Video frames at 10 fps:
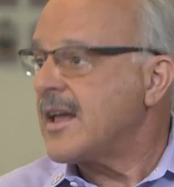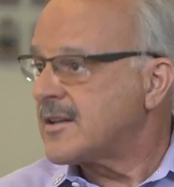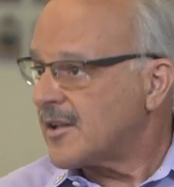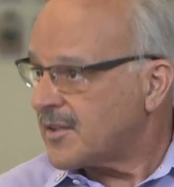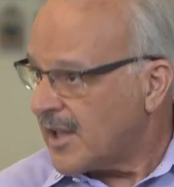and
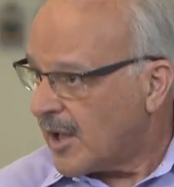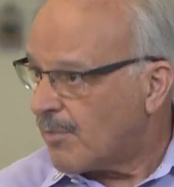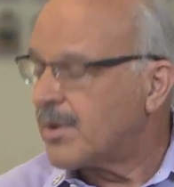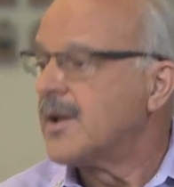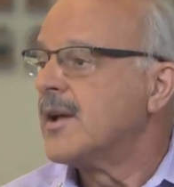does
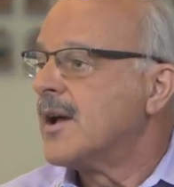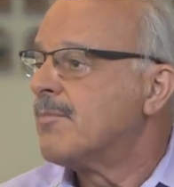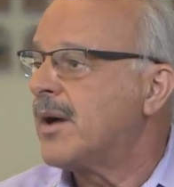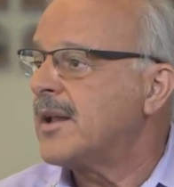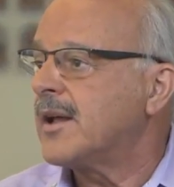help.
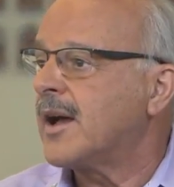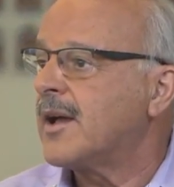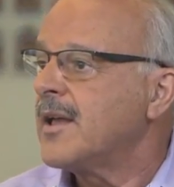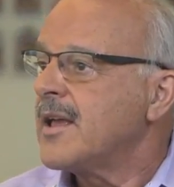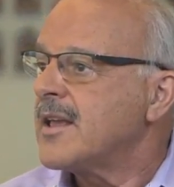
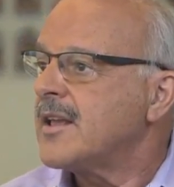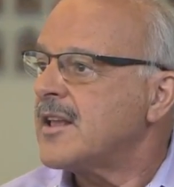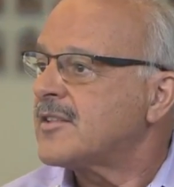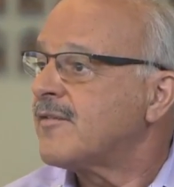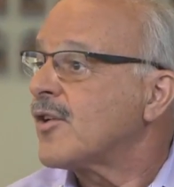But
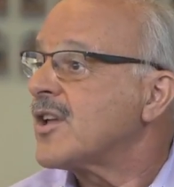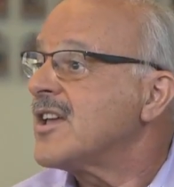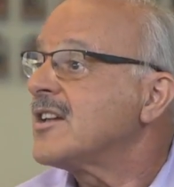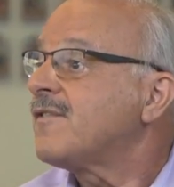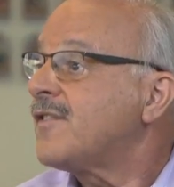it's a very
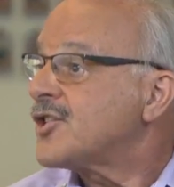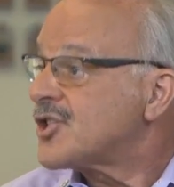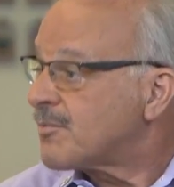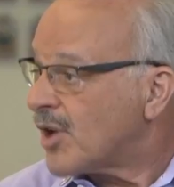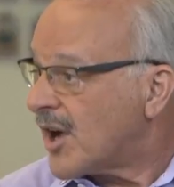
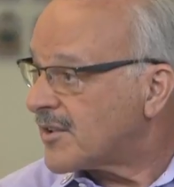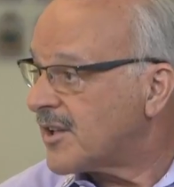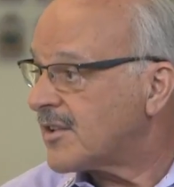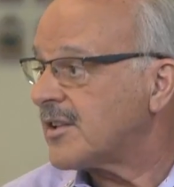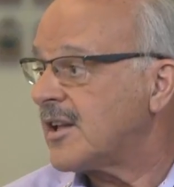inefficient
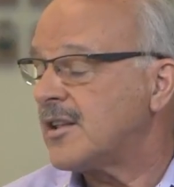process.